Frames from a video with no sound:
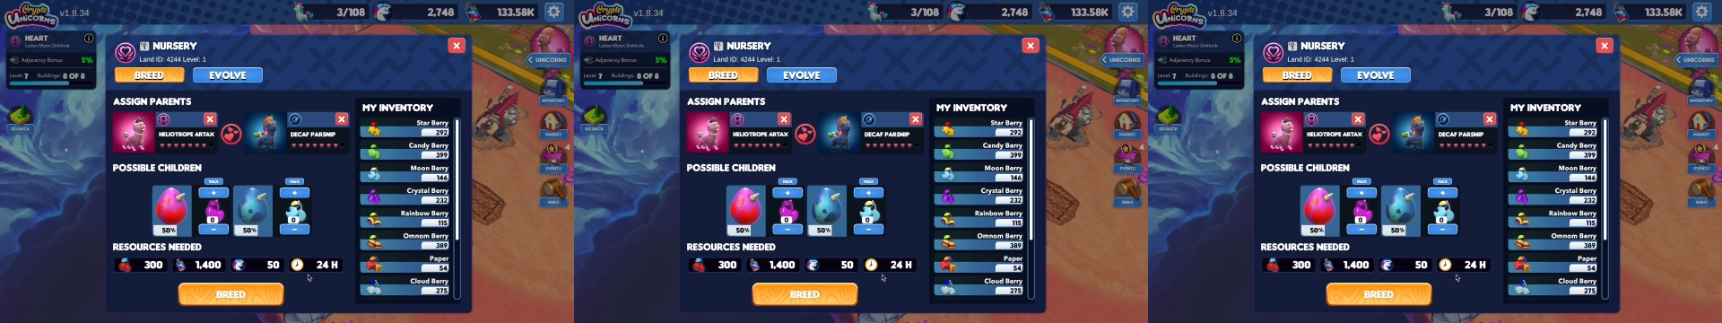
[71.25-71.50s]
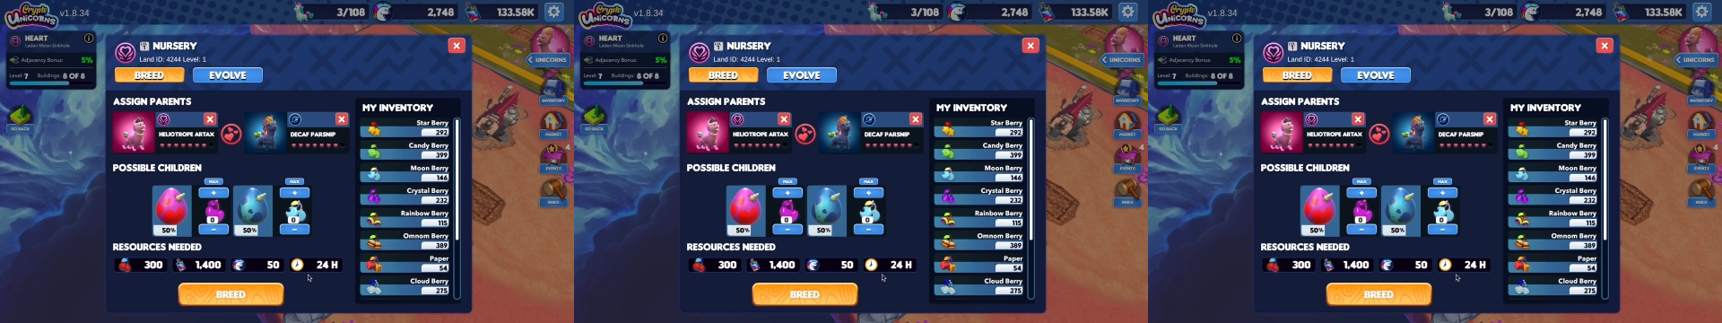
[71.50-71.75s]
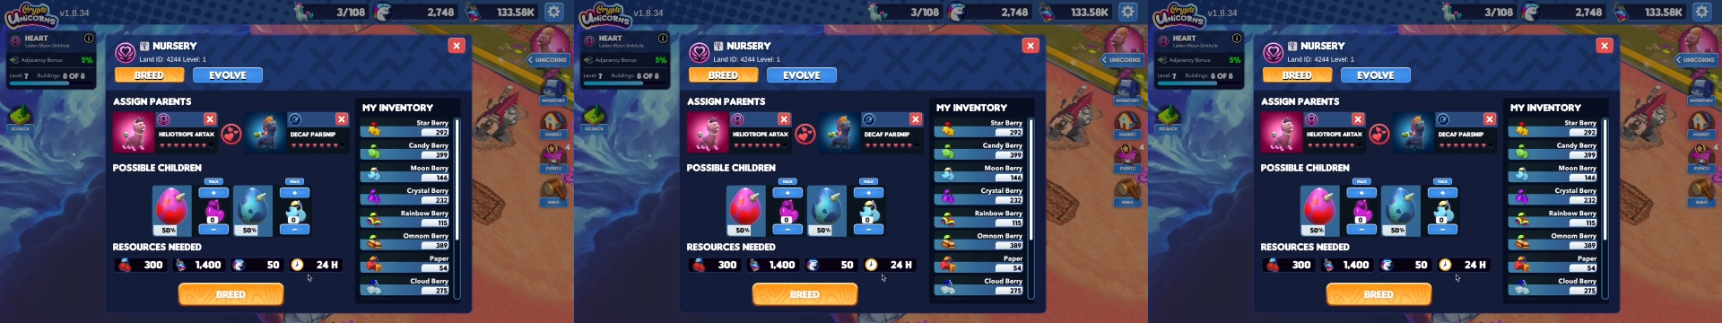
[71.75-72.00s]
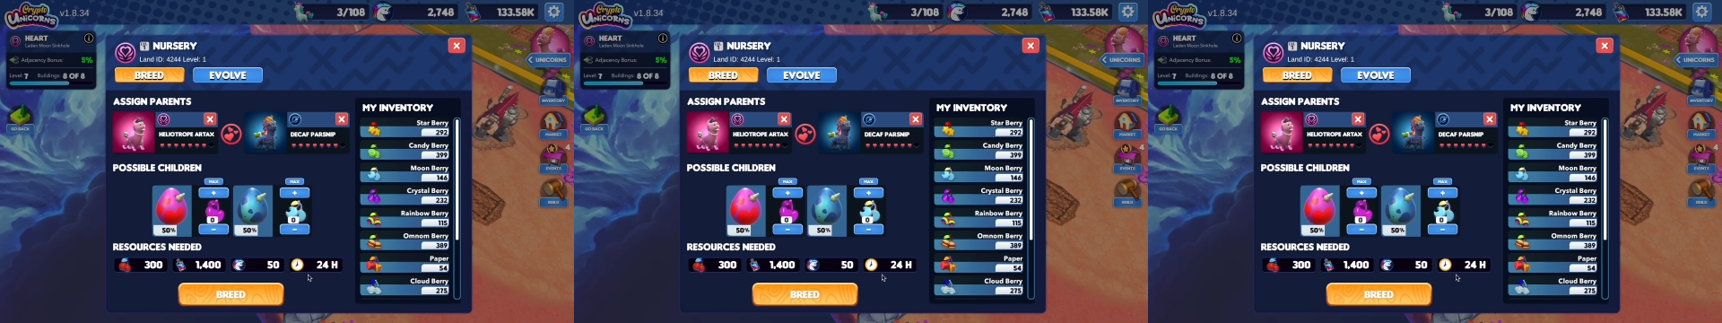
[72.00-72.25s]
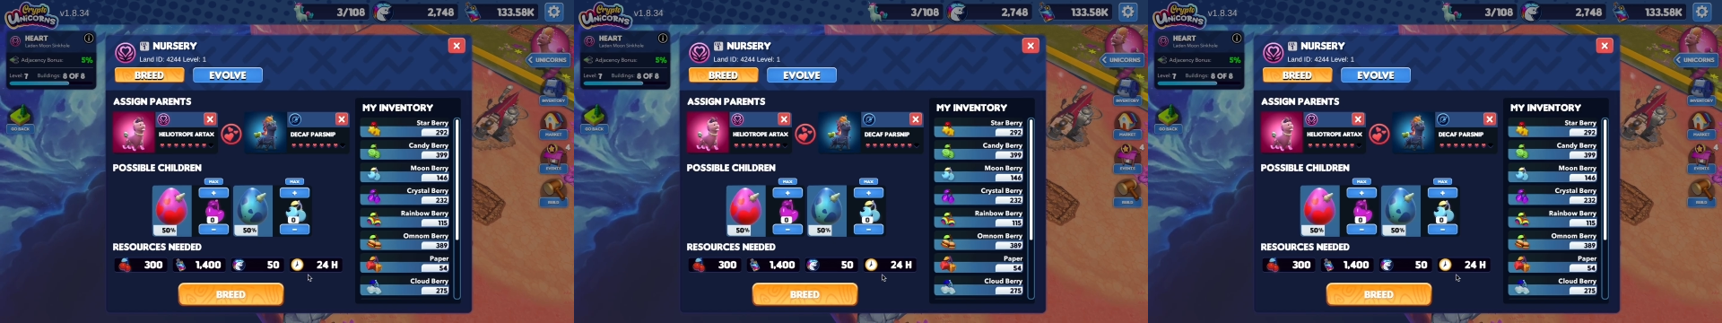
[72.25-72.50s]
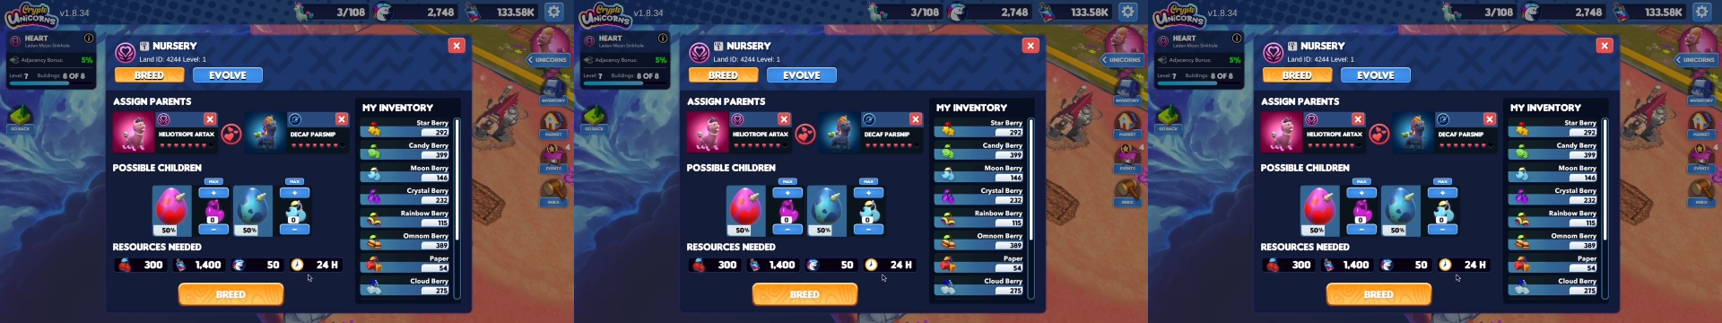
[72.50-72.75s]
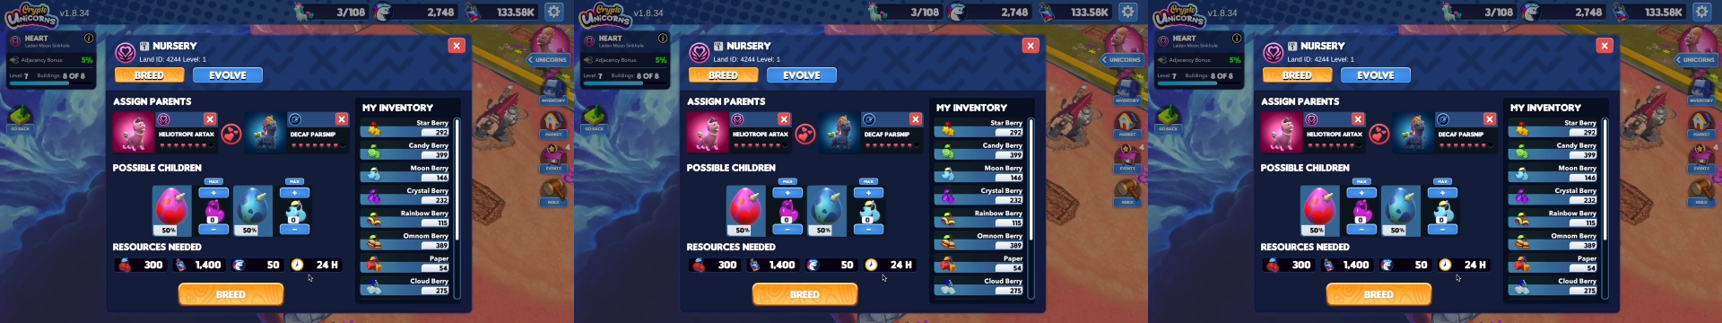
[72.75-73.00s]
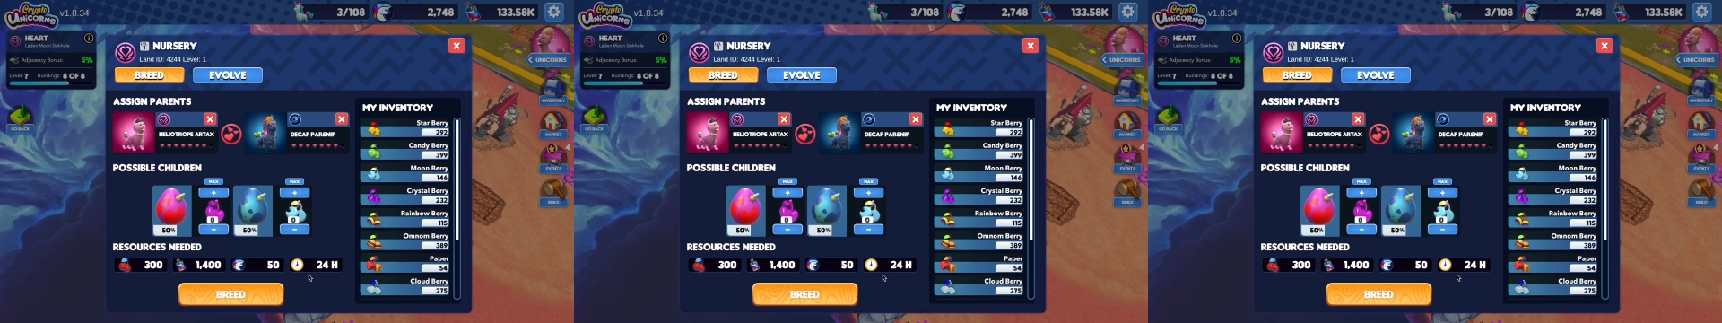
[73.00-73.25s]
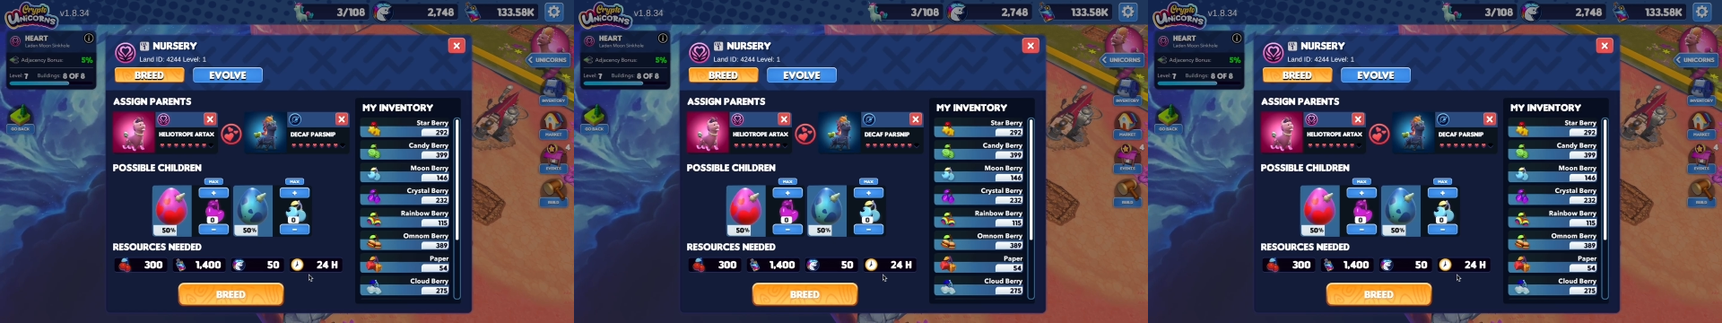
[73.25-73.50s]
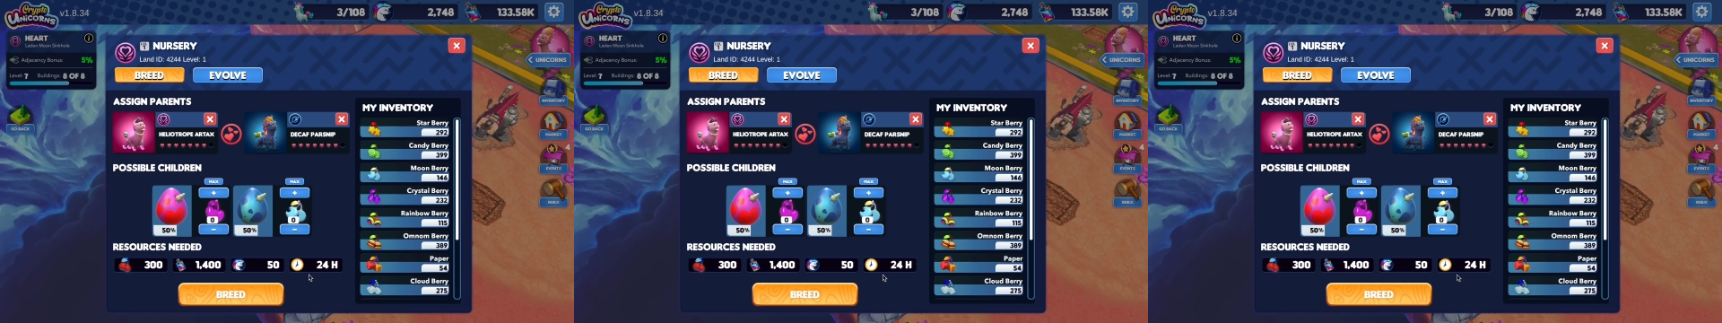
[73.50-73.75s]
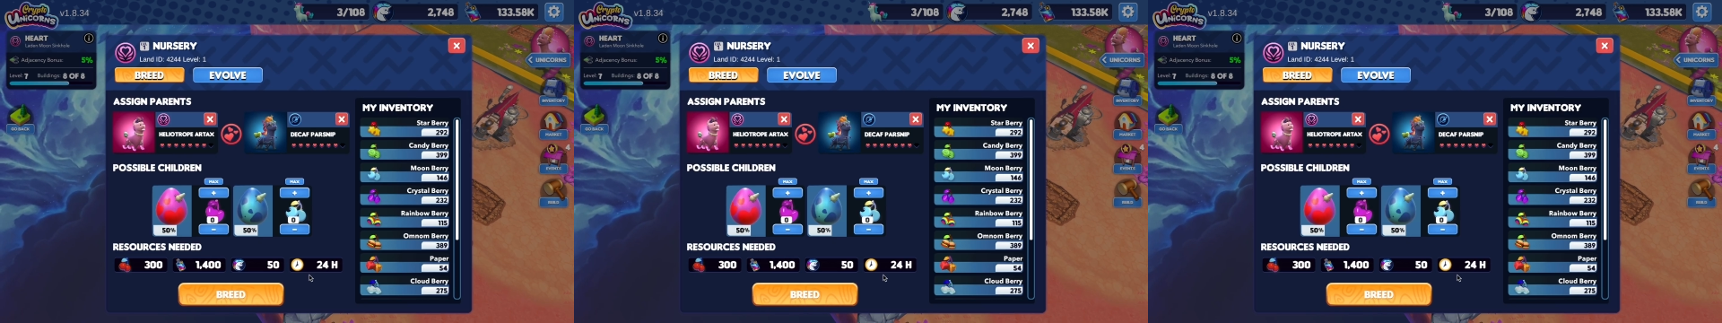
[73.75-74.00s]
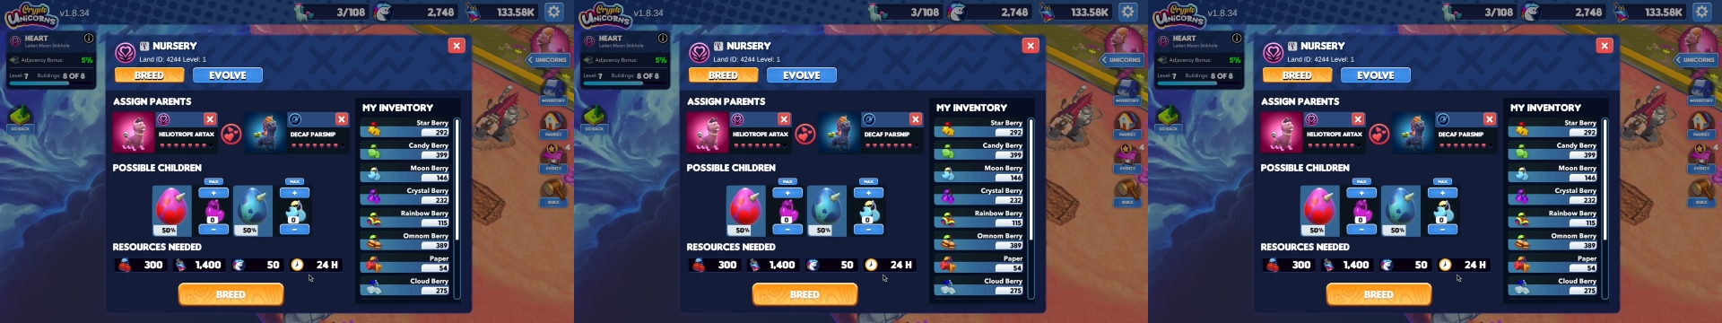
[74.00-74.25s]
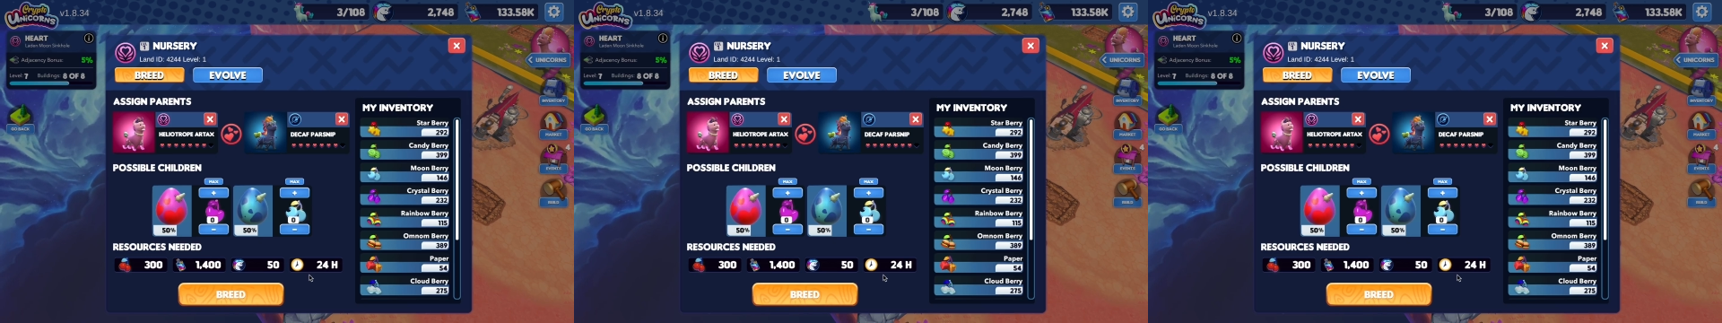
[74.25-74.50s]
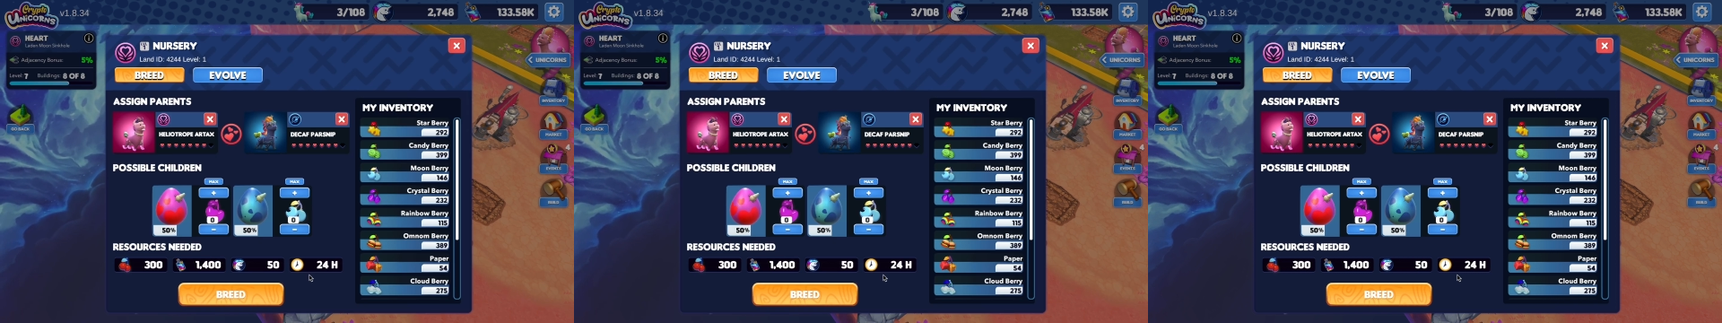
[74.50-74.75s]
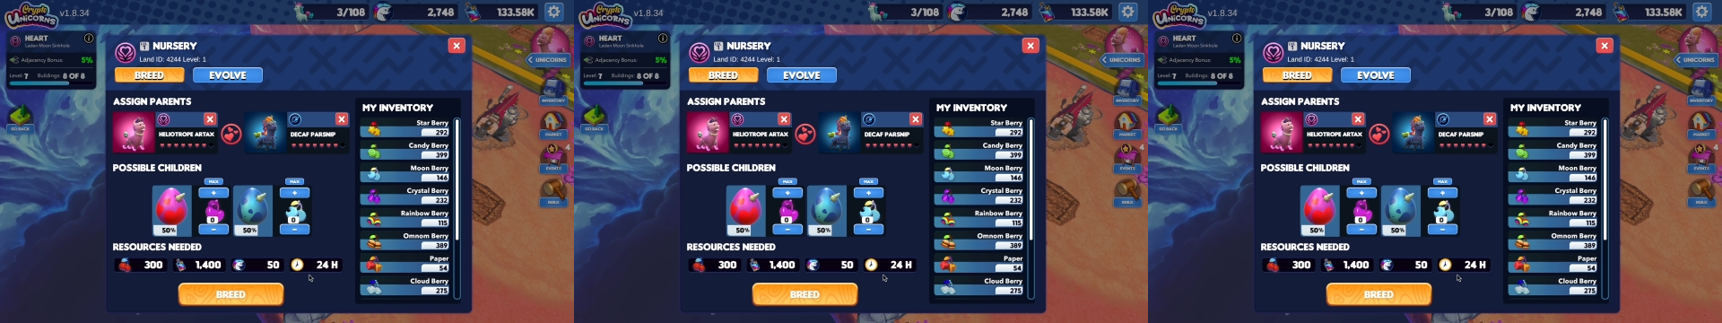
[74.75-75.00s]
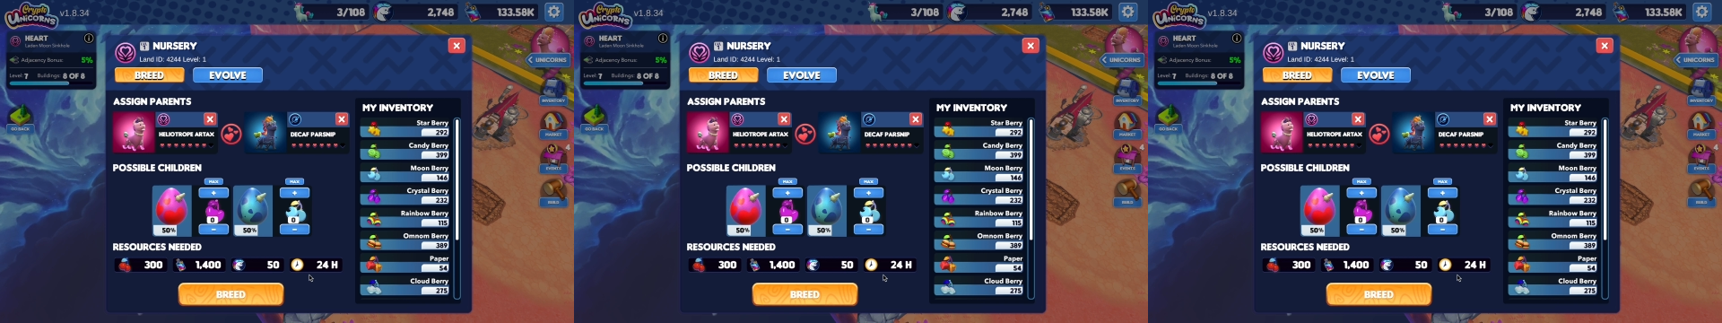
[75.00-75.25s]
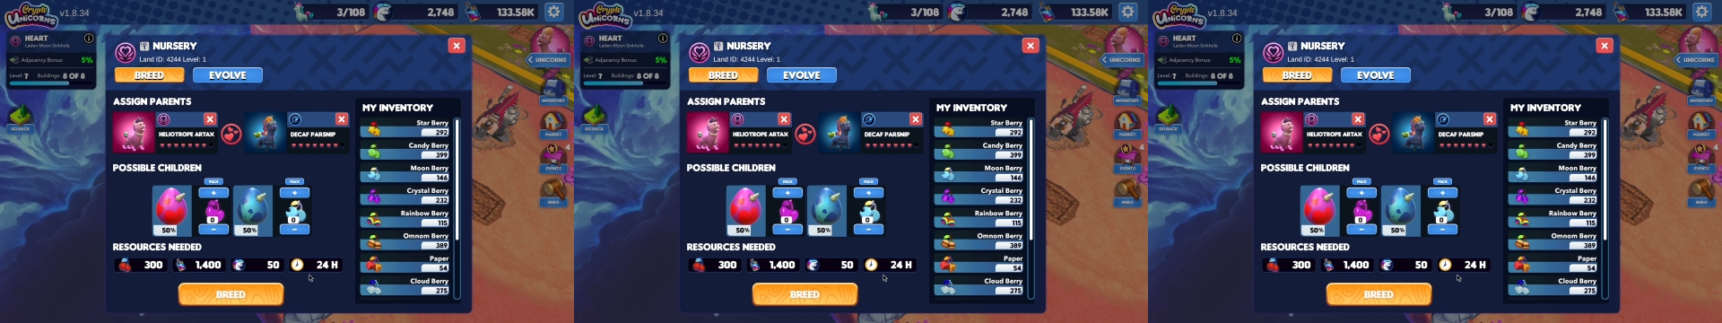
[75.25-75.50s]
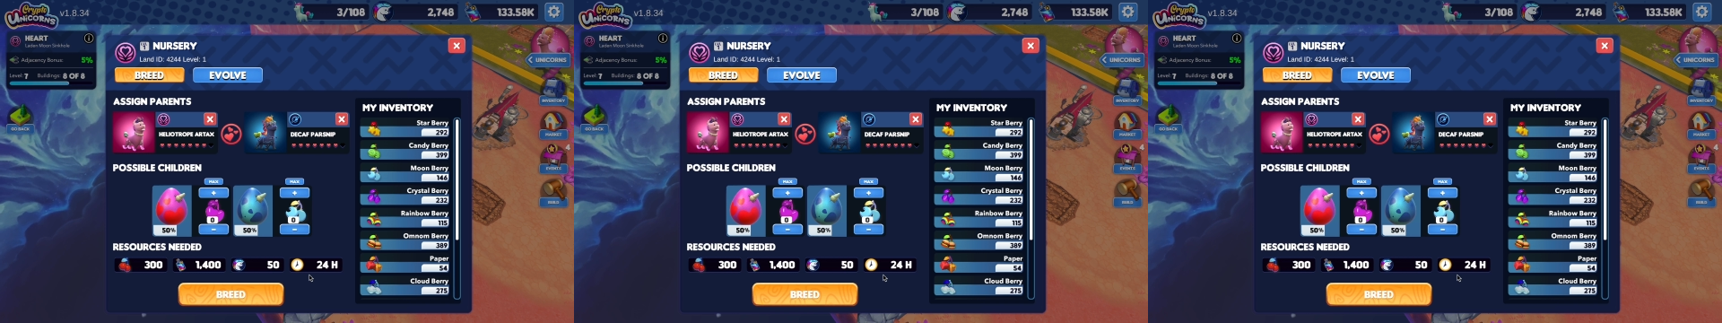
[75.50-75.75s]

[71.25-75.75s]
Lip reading: Nobody's mouth can be seen.